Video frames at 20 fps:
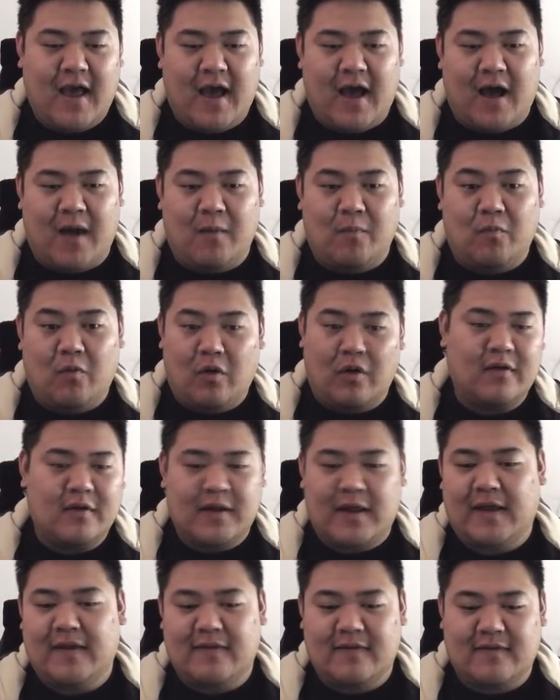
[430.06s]
Warrior
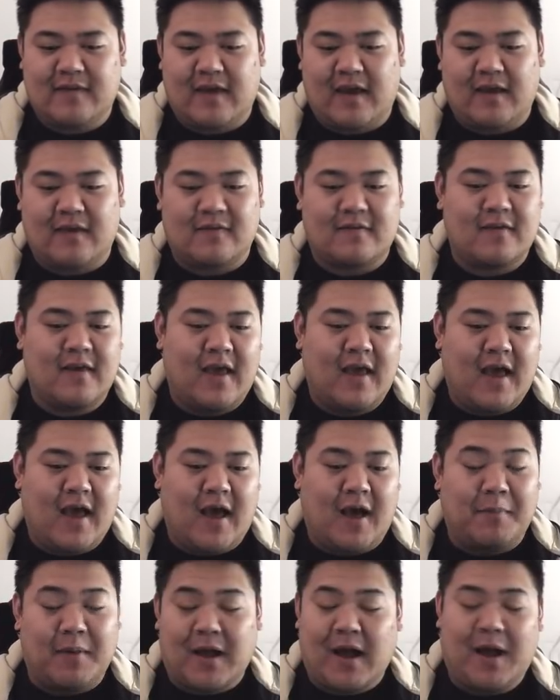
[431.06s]
Light in this case,
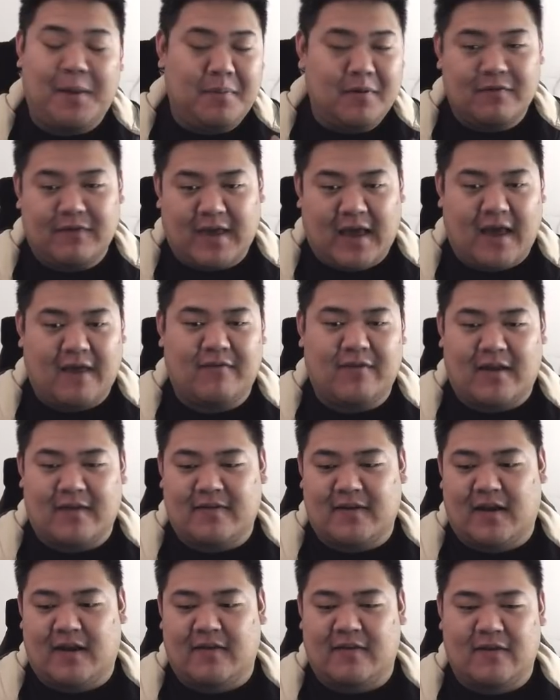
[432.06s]
a couple of
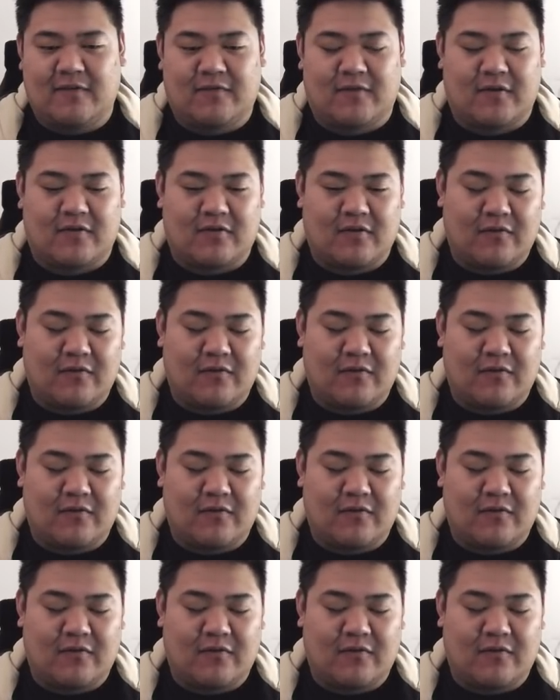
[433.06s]
caveats that are different.